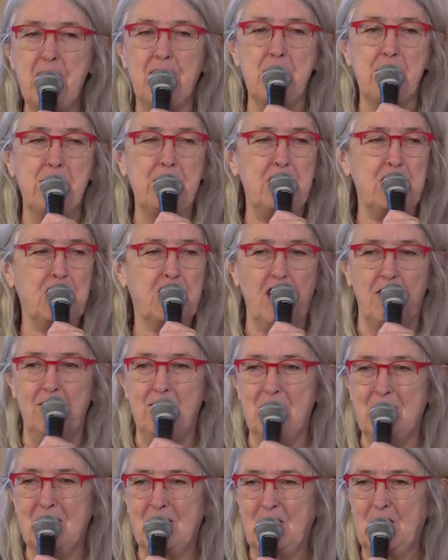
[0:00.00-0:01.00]
if the British
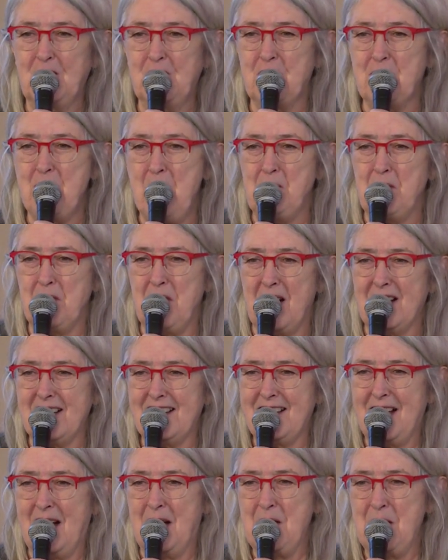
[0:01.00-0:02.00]
government could remember that,
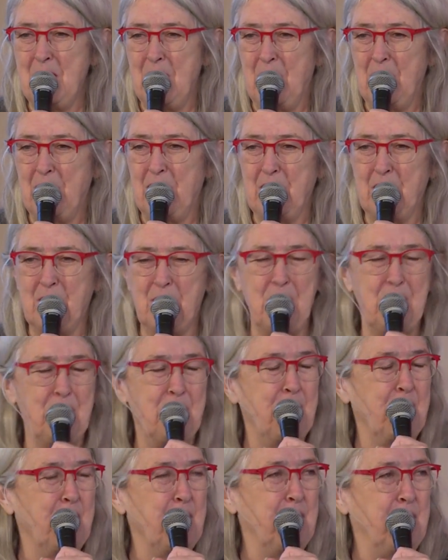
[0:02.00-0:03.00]
I, I think we
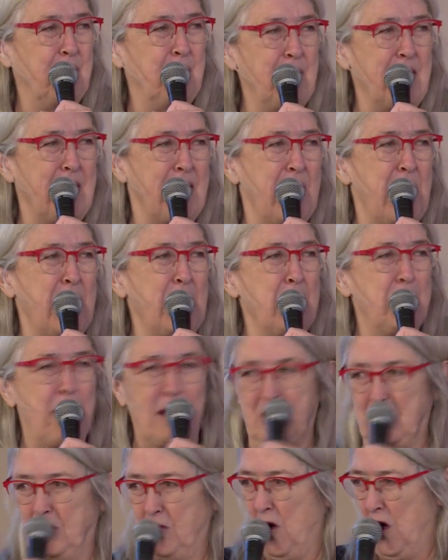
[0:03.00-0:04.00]
would be in a better